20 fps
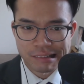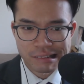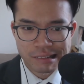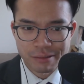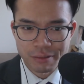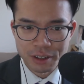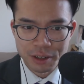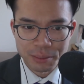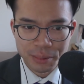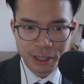
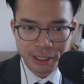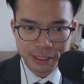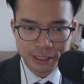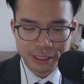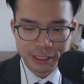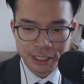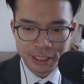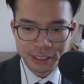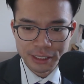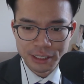when I bought it
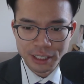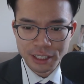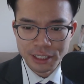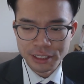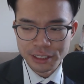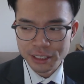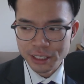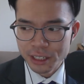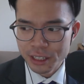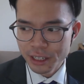
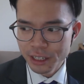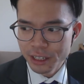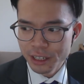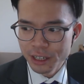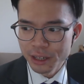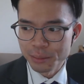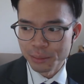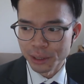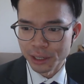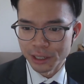stateside,
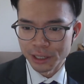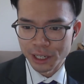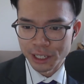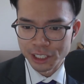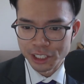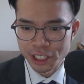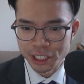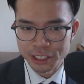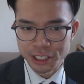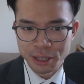but I
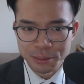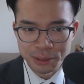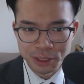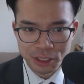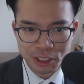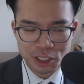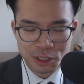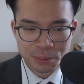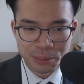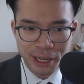checked
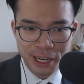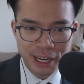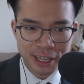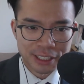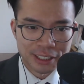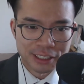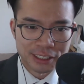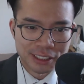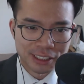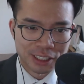Amazon Japan
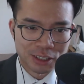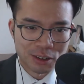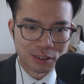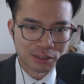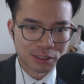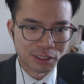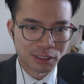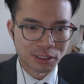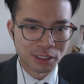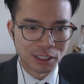and it's like
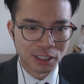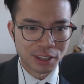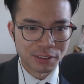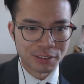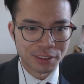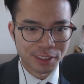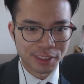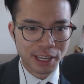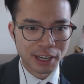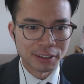over
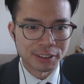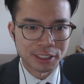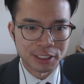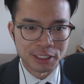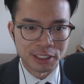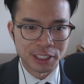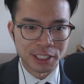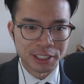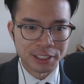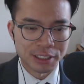11,000
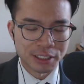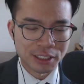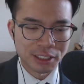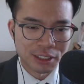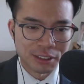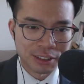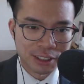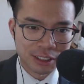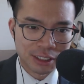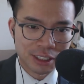yen.
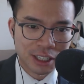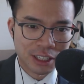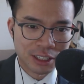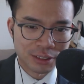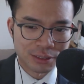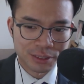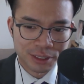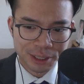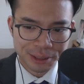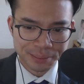So that's kind
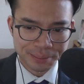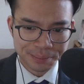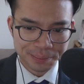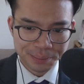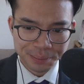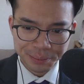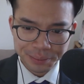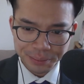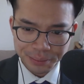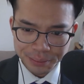of
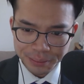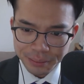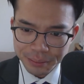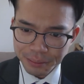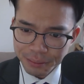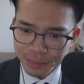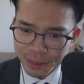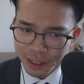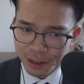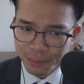
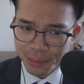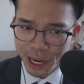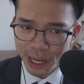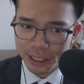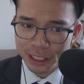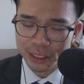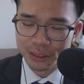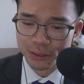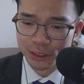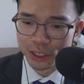a bad
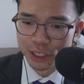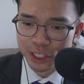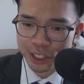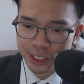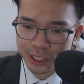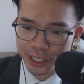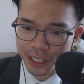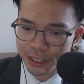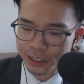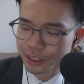
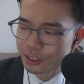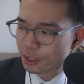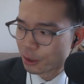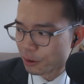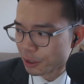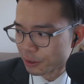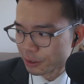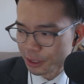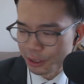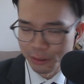conversion there. So I
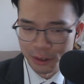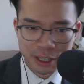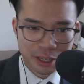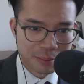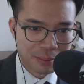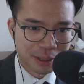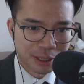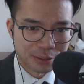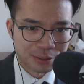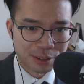wouldn't really
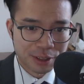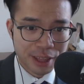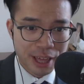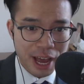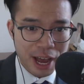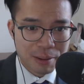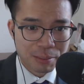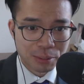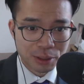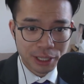recommend it for
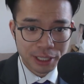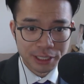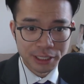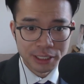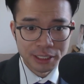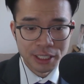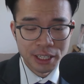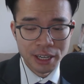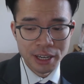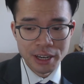that
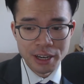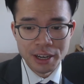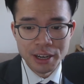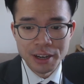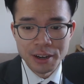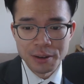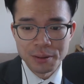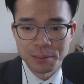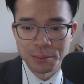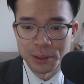price.
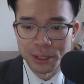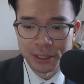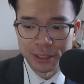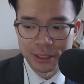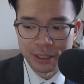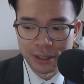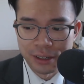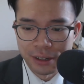But